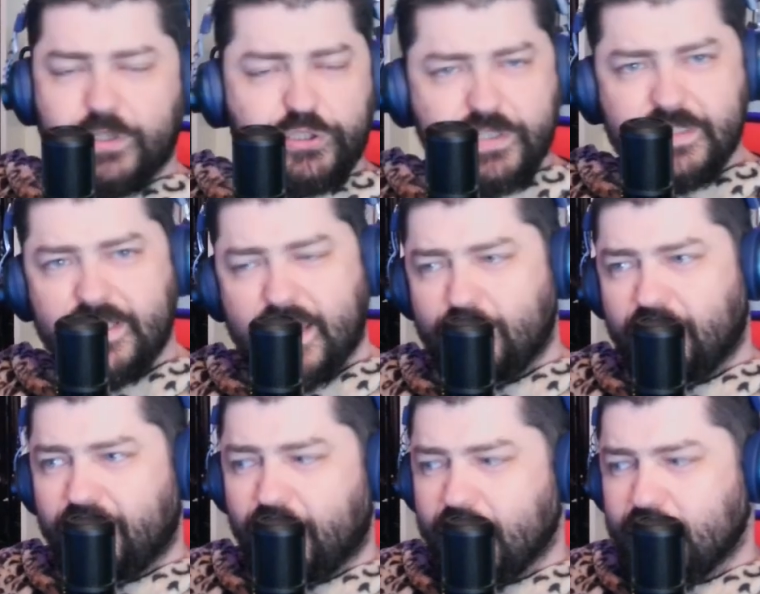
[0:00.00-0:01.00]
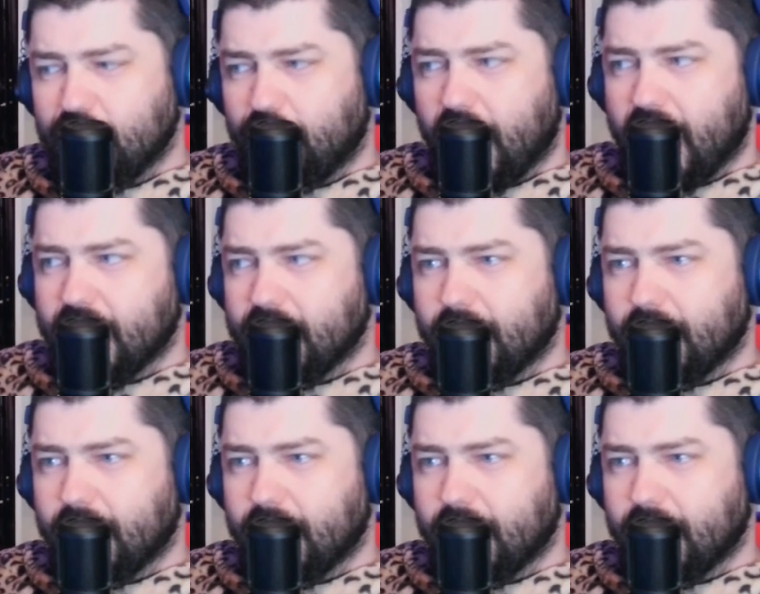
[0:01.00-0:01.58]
She said, referring to Biden.